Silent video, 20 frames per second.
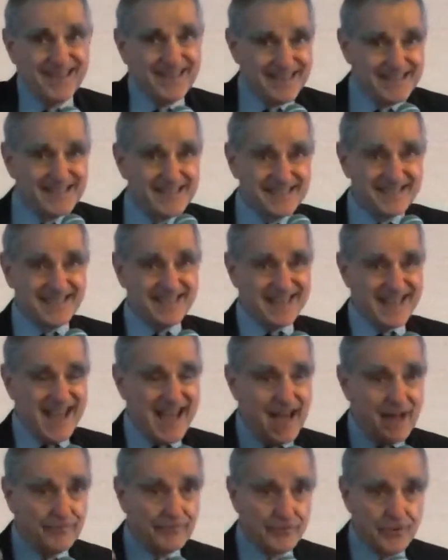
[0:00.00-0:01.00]
This is in the
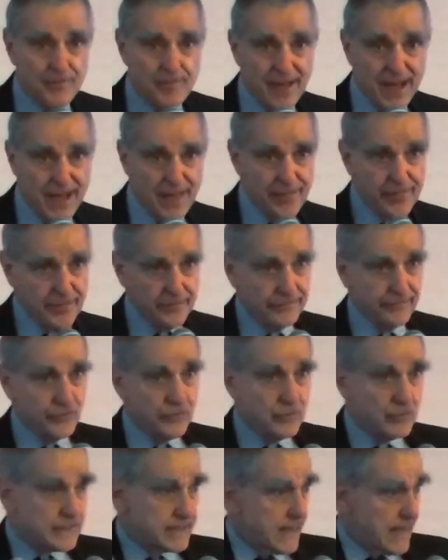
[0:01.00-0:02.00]
aftermath of
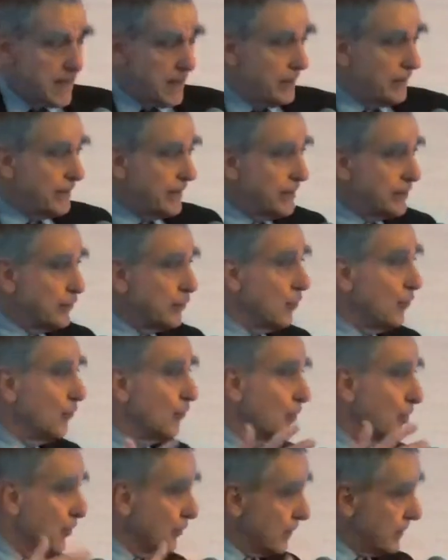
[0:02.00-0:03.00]
Newtown and
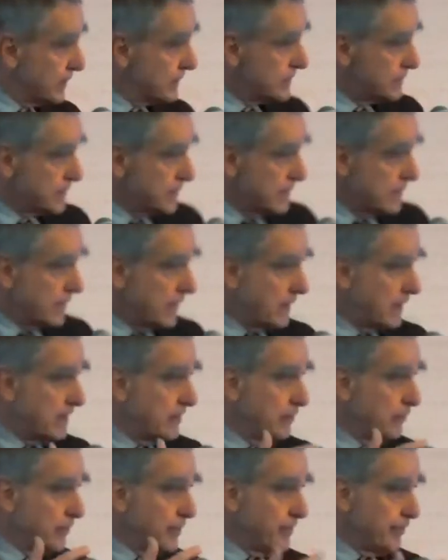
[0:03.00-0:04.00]
Aurora,
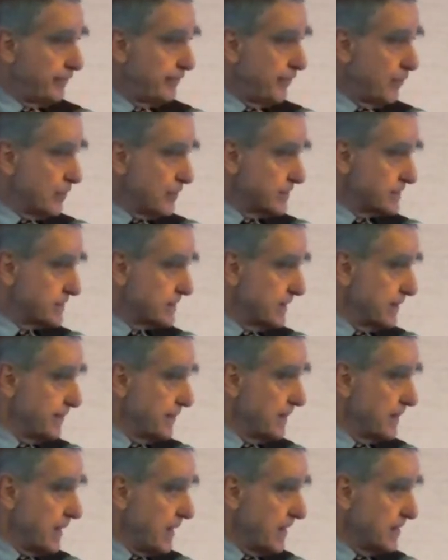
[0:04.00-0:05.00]
with a focus
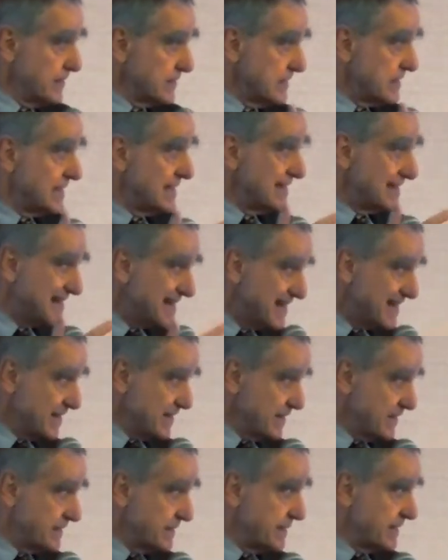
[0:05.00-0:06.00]
on
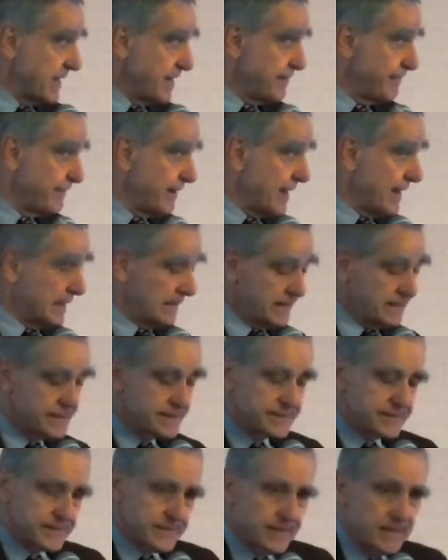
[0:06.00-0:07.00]
guns and
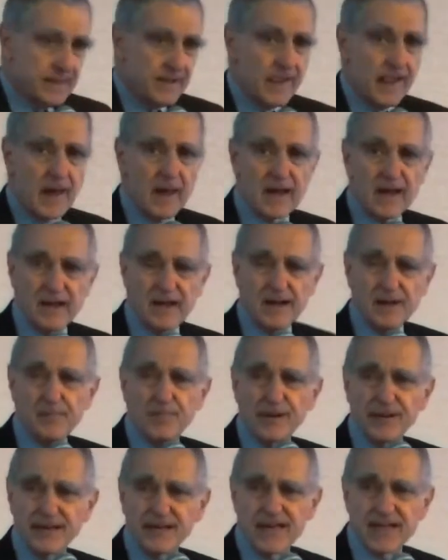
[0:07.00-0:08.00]
violence,
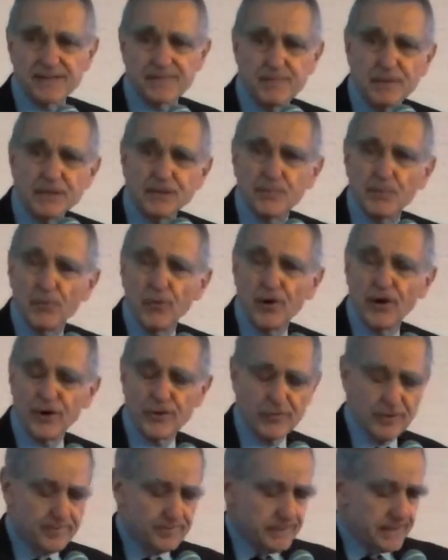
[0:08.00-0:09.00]
but it has much
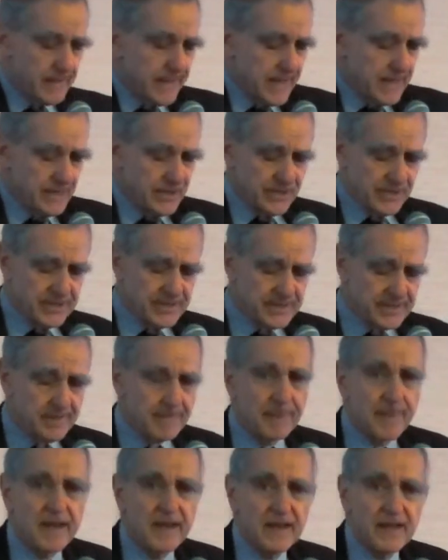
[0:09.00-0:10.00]
broader implications.